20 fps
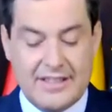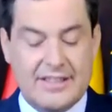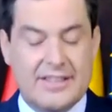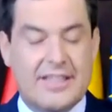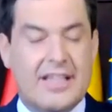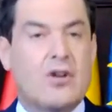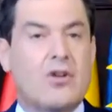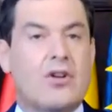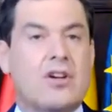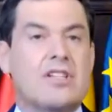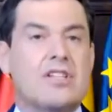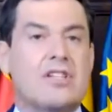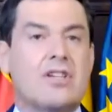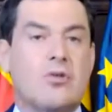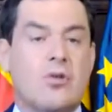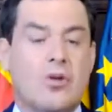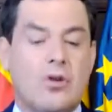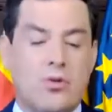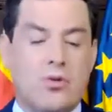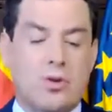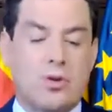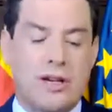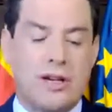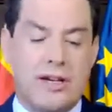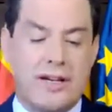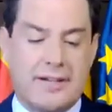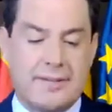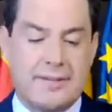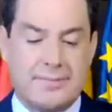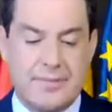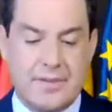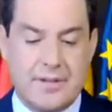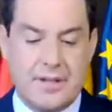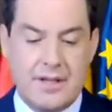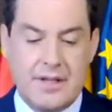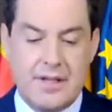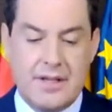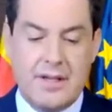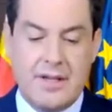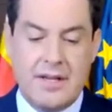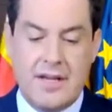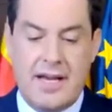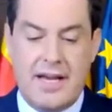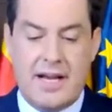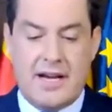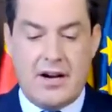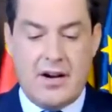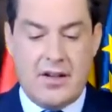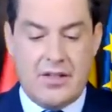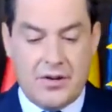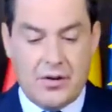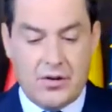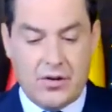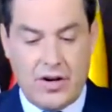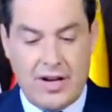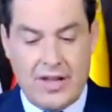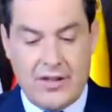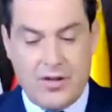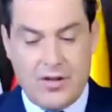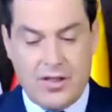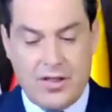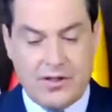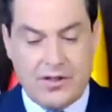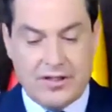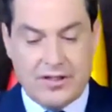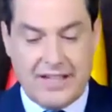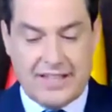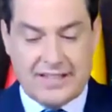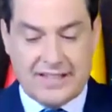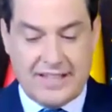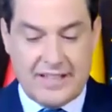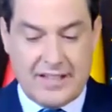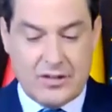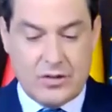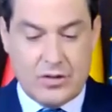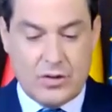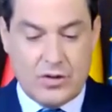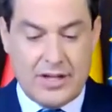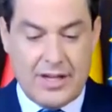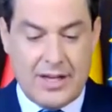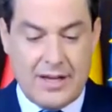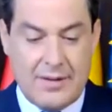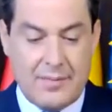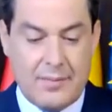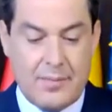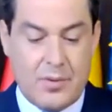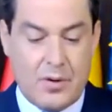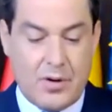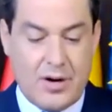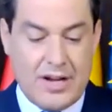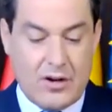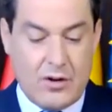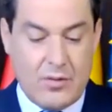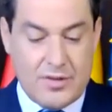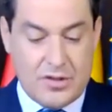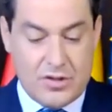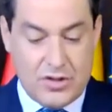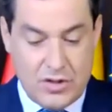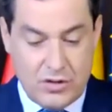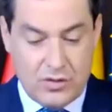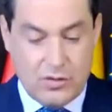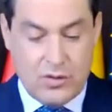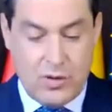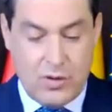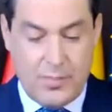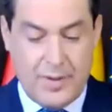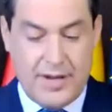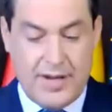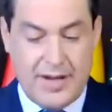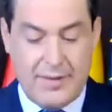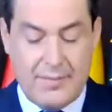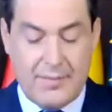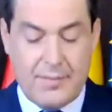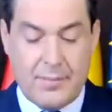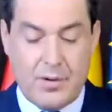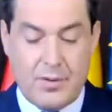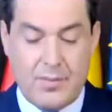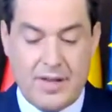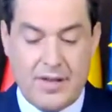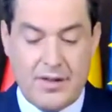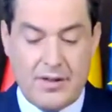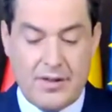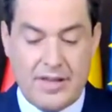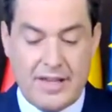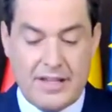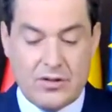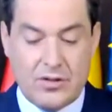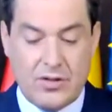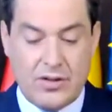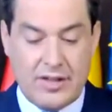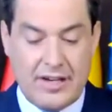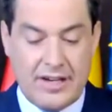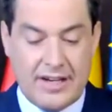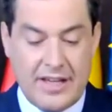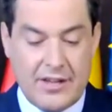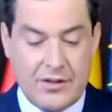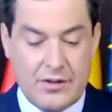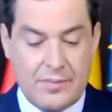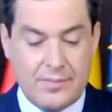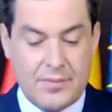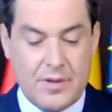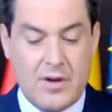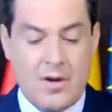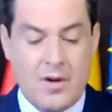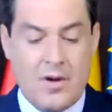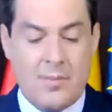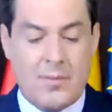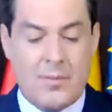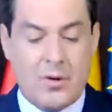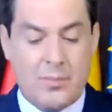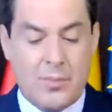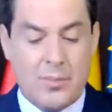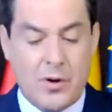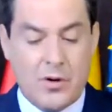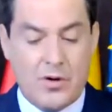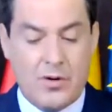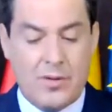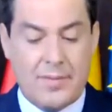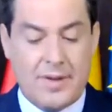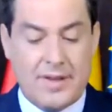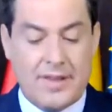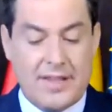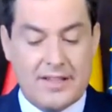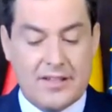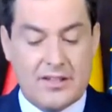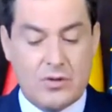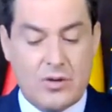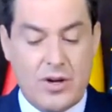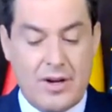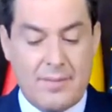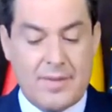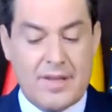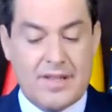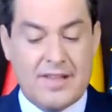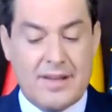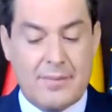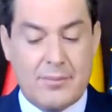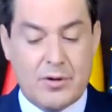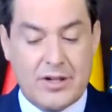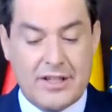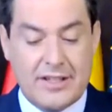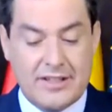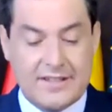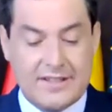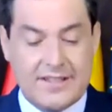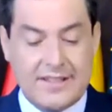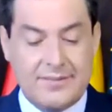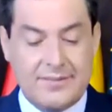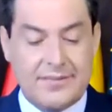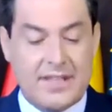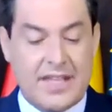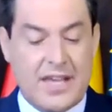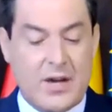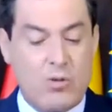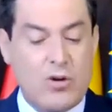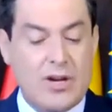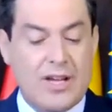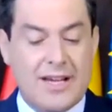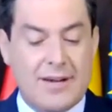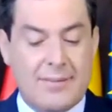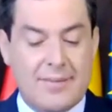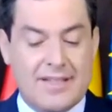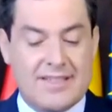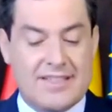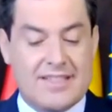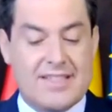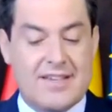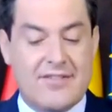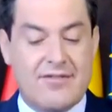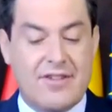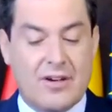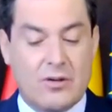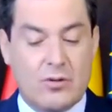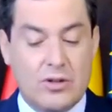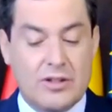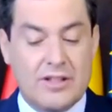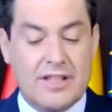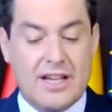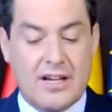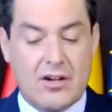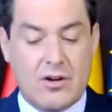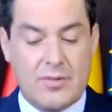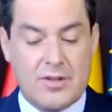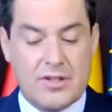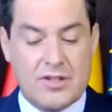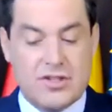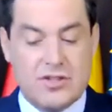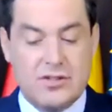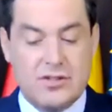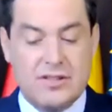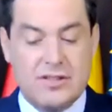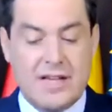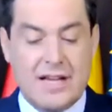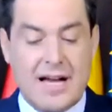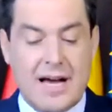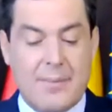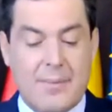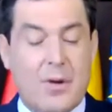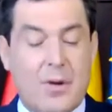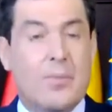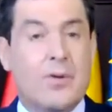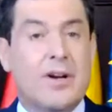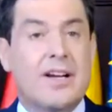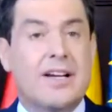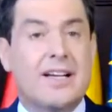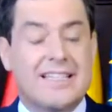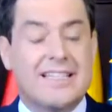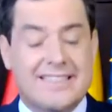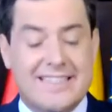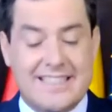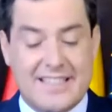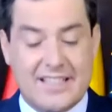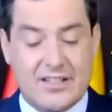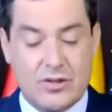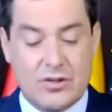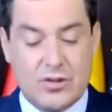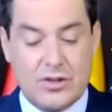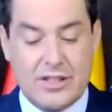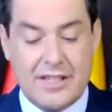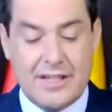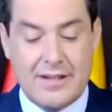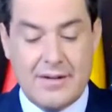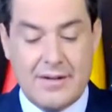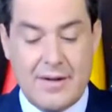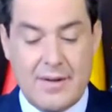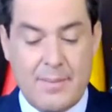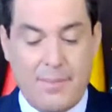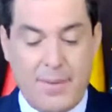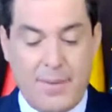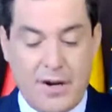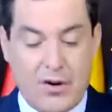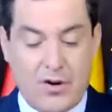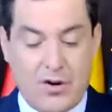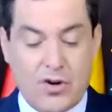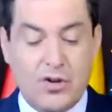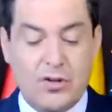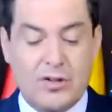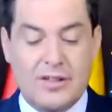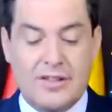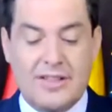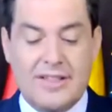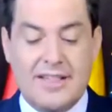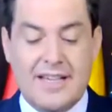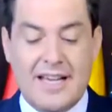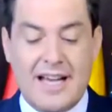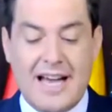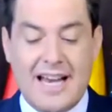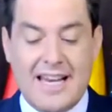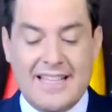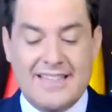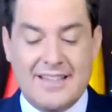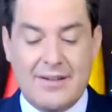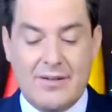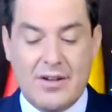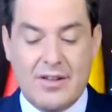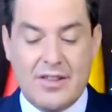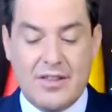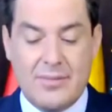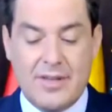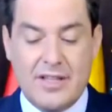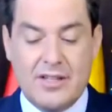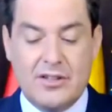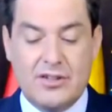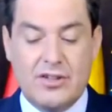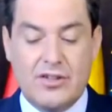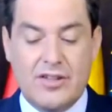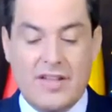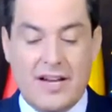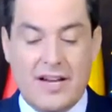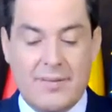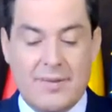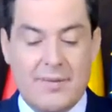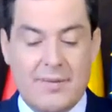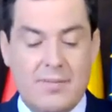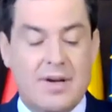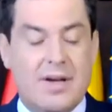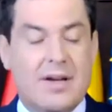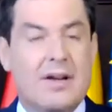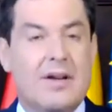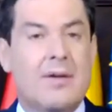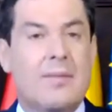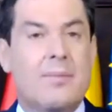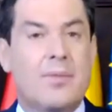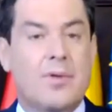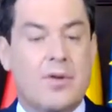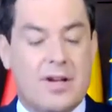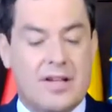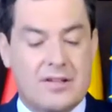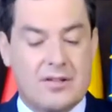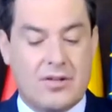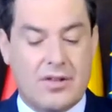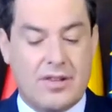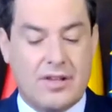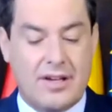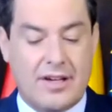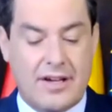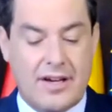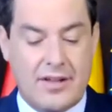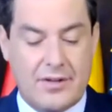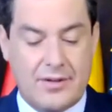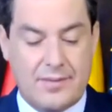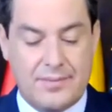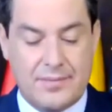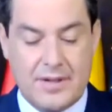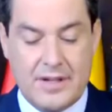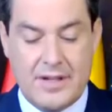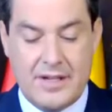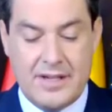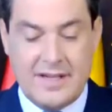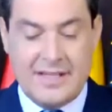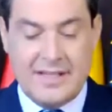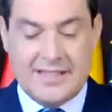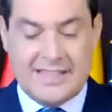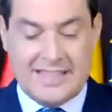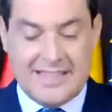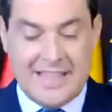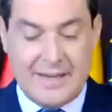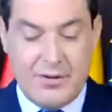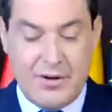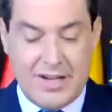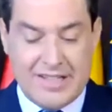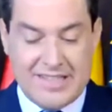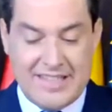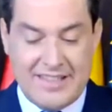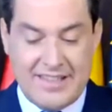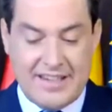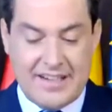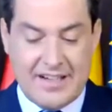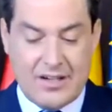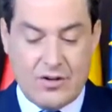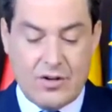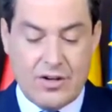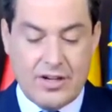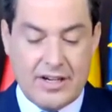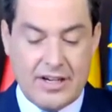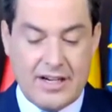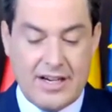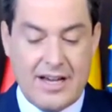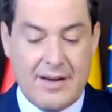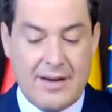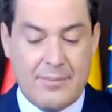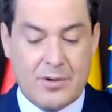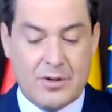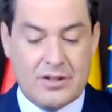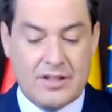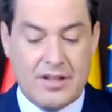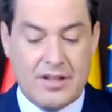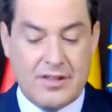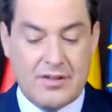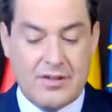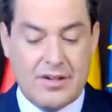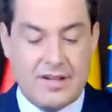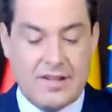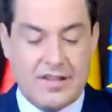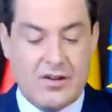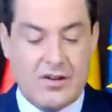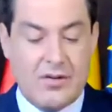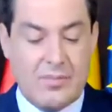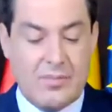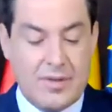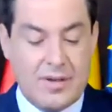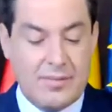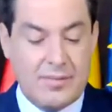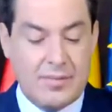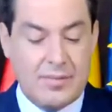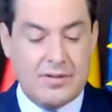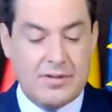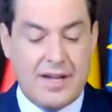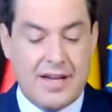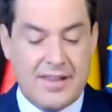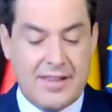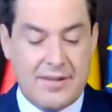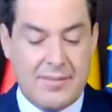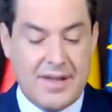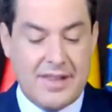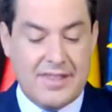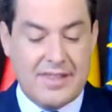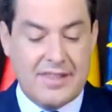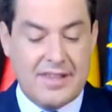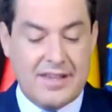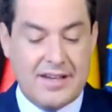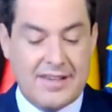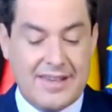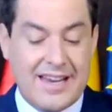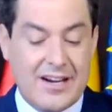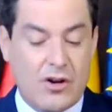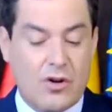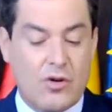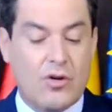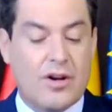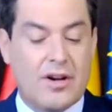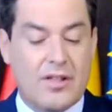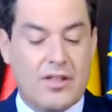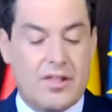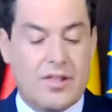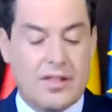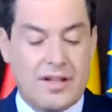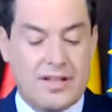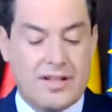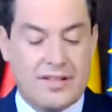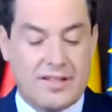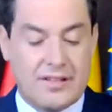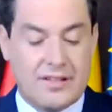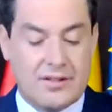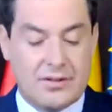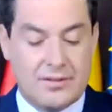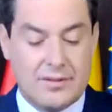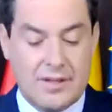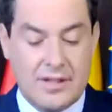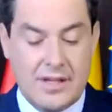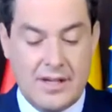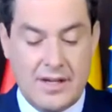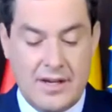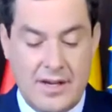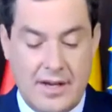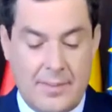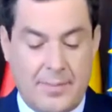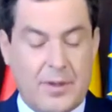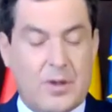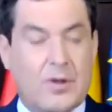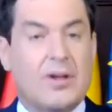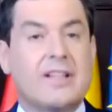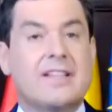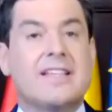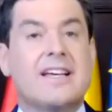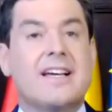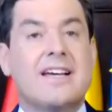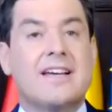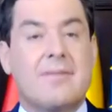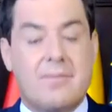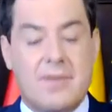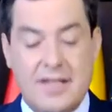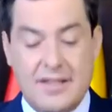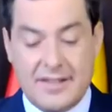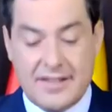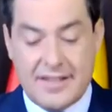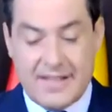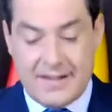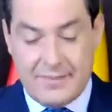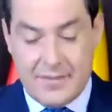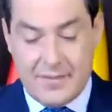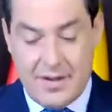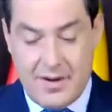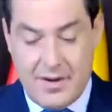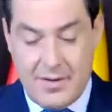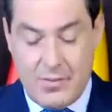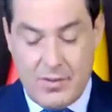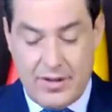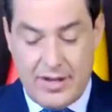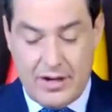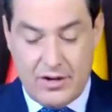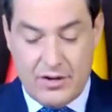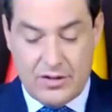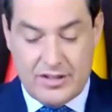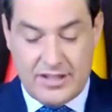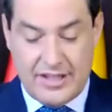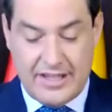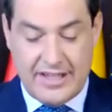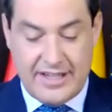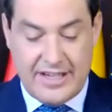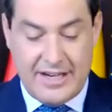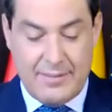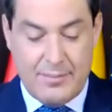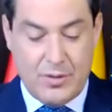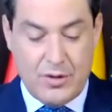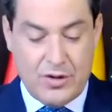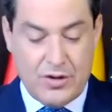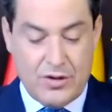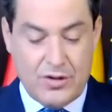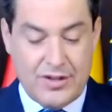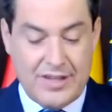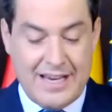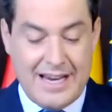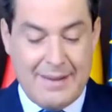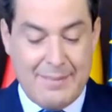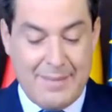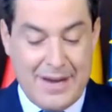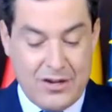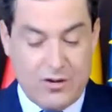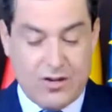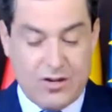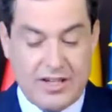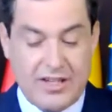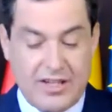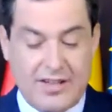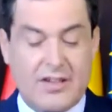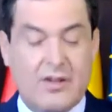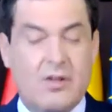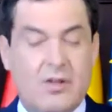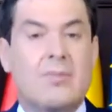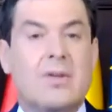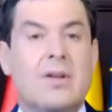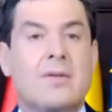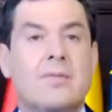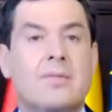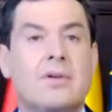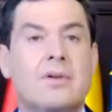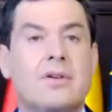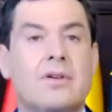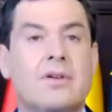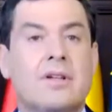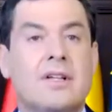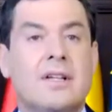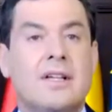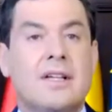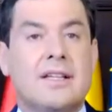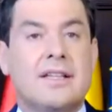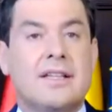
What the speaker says: then we will have less problems with nuclear waste. Then on the question of the trajectory put forward by the Commission through delegated acts, we have a rapporteur's amendment suggesting that the trajectory put forward by the Commission, but not necessarily via delegated acts. I have tried to reflect members' views as well as to ensure consistency in the text, and I hope the